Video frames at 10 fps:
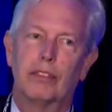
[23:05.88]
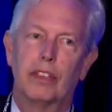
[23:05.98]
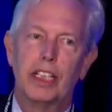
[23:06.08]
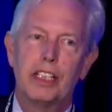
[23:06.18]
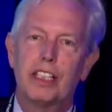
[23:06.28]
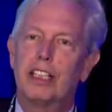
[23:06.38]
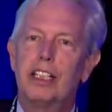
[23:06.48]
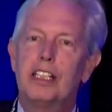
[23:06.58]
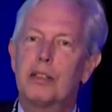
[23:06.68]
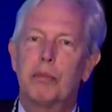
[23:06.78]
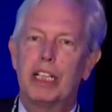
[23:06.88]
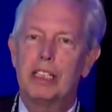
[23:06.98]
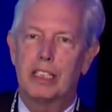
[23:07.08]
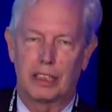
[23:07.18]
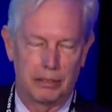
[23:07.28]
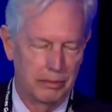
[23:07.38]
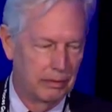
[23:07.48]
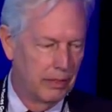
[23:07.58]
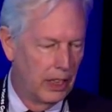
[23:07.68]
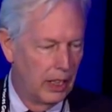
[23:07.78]
It's, it is amazing.
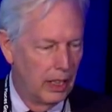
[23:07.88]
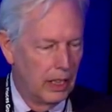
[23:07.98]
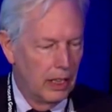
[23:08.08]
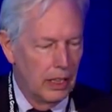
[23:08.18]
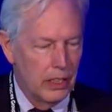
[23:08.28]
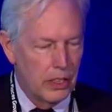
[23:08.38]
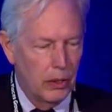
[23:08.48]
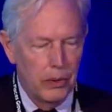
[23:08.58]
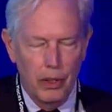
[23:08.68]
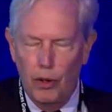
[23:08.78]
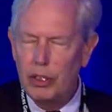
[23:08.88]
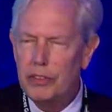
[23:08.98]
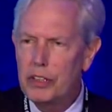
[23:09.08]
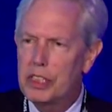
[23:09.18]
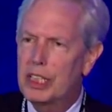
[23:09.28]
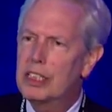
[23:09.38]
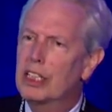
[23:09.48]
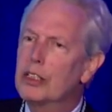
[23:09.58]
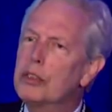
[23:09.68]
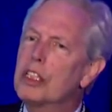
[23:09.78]
So all of those things that
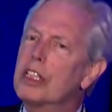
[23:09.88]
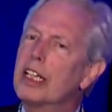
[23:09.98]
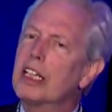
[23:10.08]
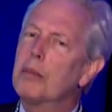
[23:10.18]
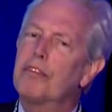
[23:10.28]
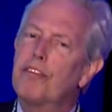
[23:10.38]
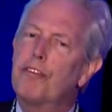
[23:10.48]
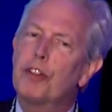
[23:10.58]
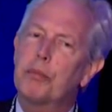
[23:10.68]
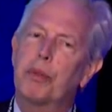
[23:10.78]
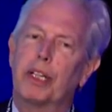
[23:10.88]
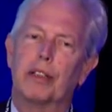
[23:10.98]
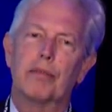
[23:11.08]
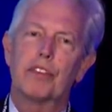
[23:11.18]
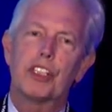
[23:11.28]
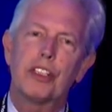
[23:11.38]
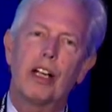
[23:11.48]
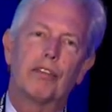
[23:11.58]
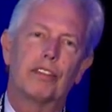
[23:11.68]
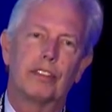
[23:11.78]
used to take up footprint, stuff,